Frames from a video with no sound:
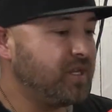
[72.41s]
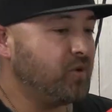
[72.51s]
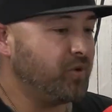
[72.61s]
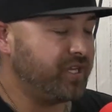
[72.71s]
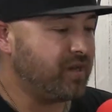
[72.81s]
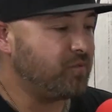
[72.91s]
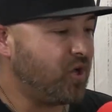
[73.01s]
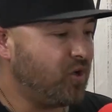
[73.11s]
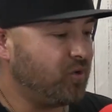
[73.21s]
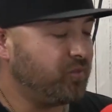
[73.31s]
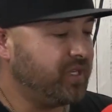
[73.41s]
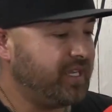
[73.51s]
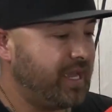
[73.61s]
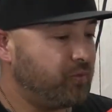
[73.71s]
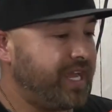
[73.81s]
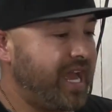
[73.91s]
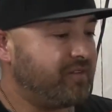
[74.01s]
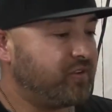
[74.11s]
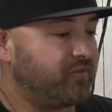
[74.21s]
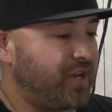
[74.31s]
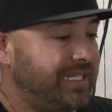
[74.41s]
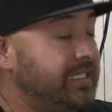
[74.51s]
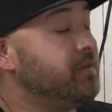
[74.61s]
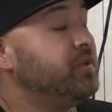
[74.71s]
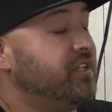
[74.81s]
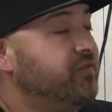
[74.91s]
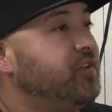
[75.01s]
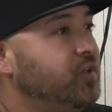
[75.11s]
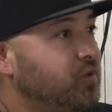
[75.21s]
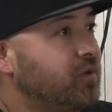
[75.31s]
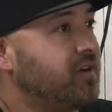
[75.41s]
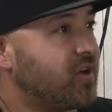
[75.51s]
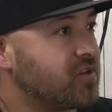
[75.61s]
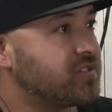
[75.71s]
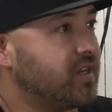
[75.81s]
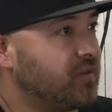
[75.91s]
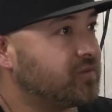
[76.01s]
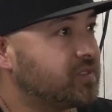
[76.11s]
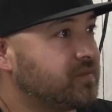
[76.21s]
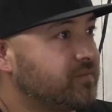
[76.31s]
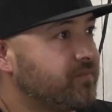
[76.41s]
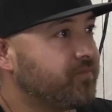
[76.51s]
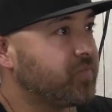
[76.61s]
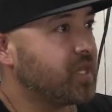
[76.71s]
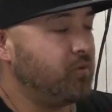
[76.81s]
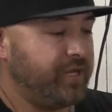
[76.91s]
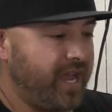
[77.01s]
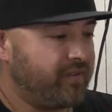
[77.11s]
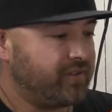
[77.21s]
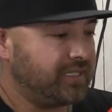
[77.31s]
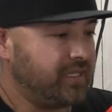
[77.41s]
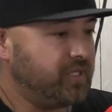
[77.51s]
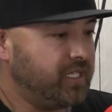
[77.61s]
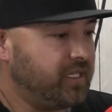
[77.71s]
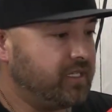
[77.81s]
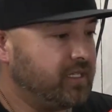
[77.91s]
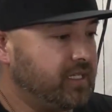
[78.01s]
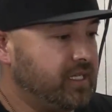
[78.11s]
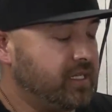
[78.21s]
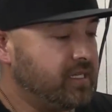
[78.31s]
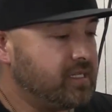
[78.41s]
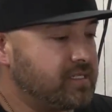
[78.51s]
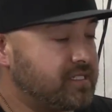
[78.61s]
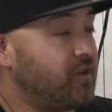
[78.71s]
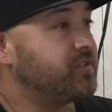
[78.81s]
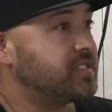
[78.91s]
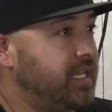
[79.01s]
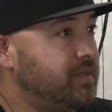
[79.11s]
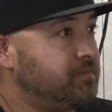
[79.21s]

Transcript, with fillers: We come home and we have a very limited view of ourselves. Hmm. We have a limited self esteem.